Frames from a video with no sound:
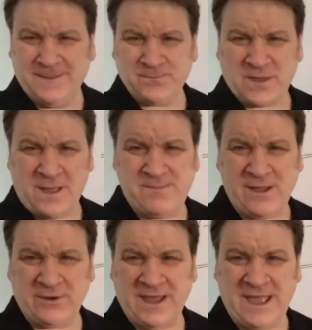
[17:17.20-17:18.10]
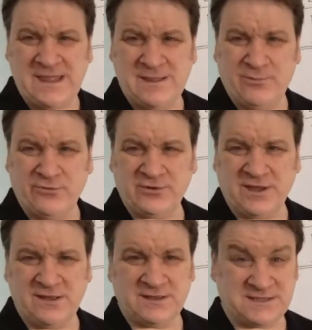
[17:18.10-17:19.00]
I'm now going to end the
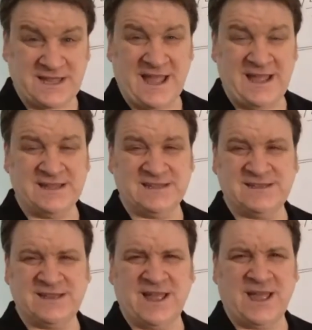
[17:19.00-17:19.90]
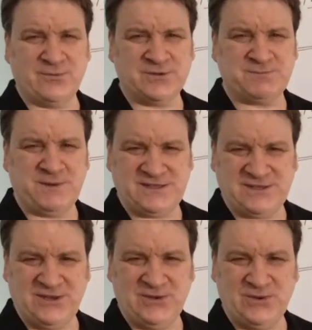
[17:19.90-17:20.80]
broadcast and I will speak to
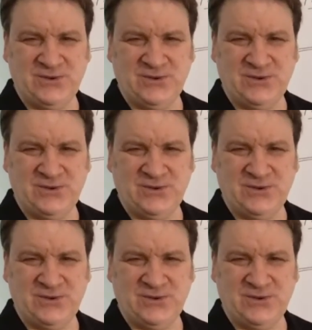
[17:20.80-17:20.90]
you.